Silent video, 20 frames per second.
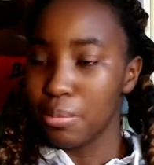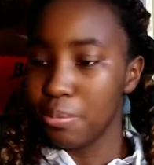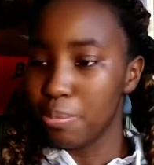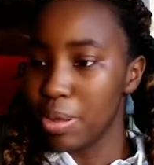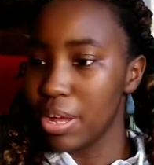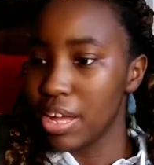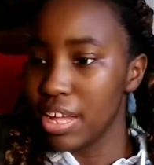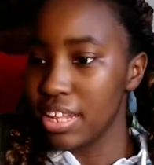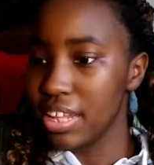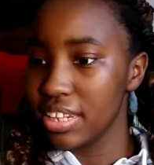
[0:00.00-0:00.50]

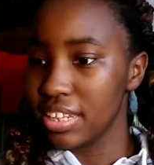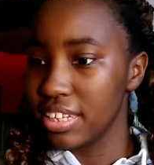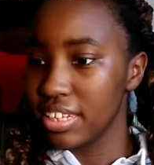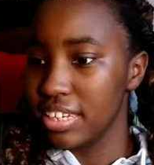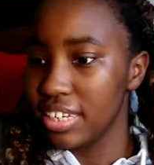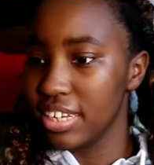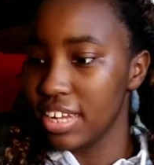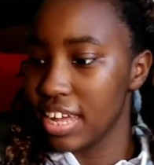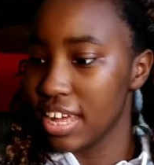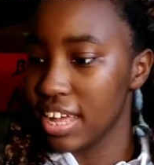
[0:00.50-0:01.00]
But
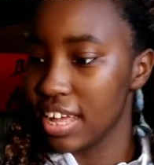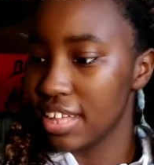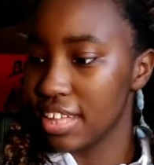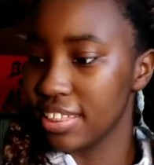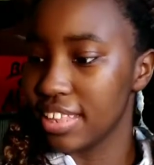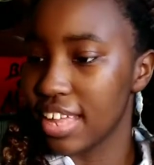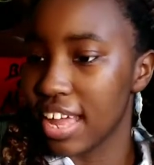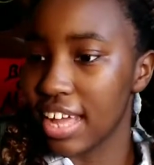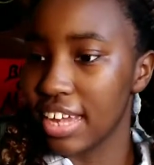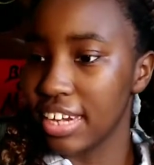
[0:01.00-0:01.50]
yeah,
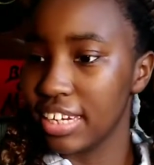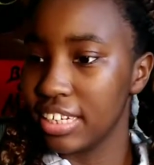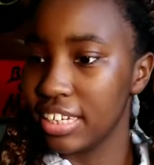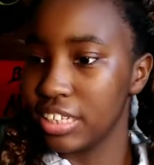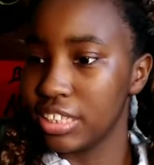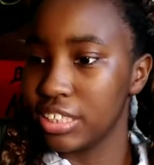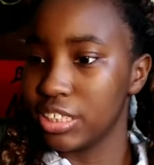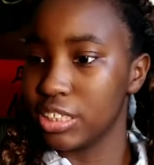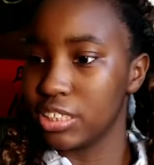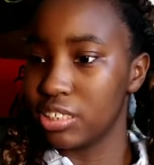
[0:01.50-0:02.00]
that
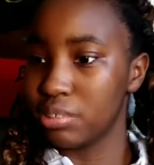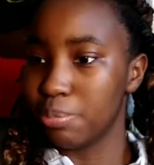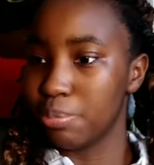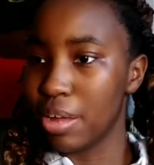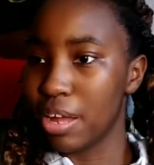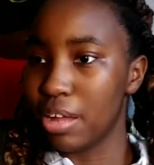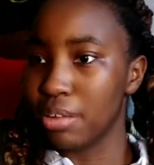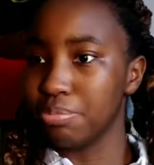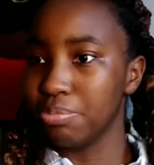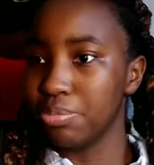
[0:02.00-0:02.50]
is just
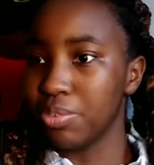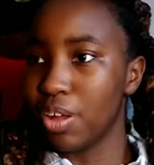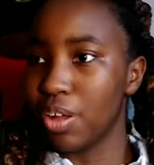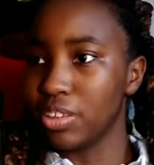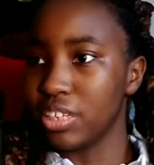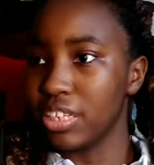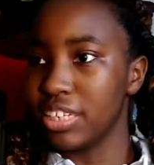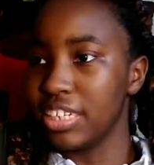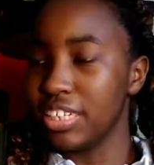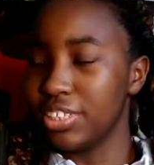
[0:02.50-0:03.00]
about all
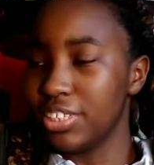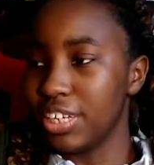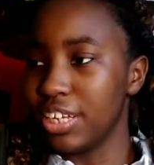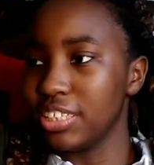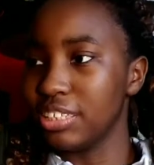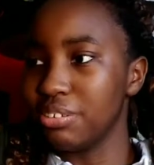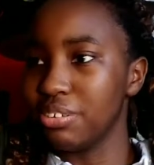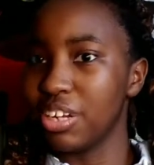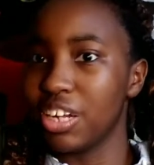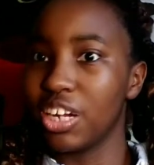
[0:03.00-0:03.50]
the
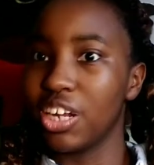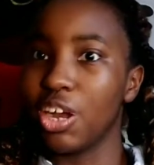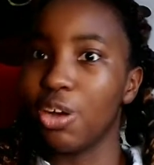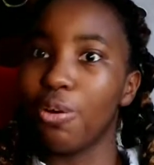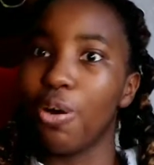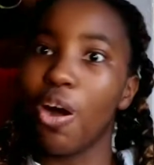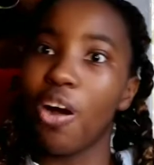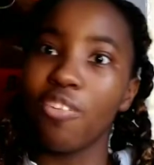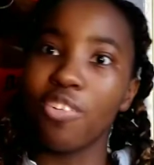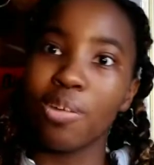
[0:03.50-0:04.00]
details I'm going to
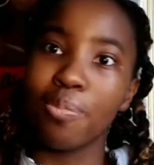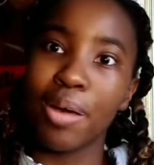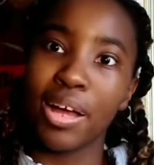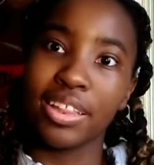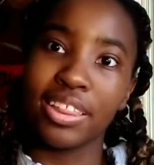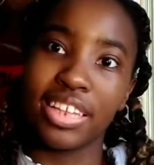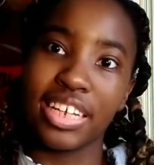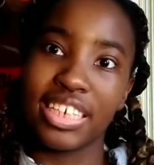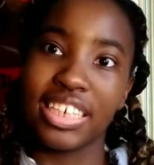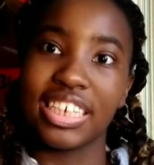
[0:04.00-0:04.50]
go over
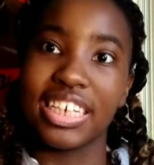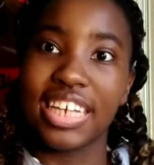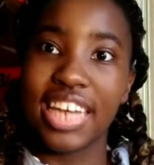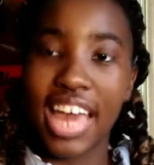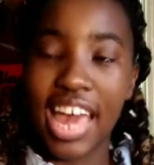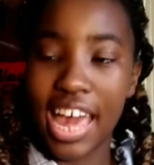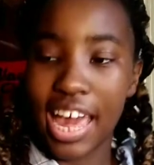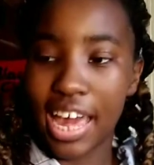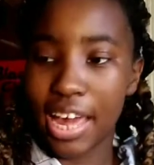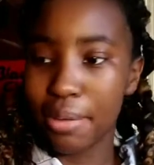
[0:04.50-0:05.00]
about this
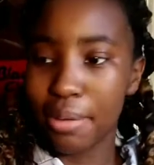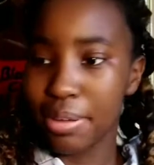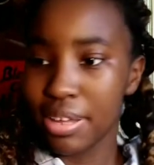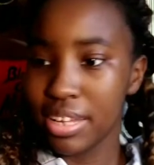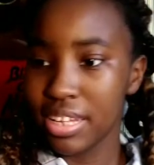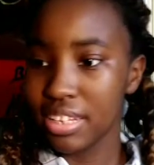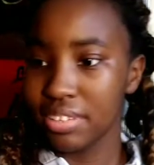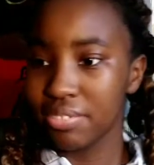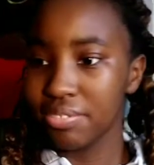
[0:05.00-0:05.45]
game.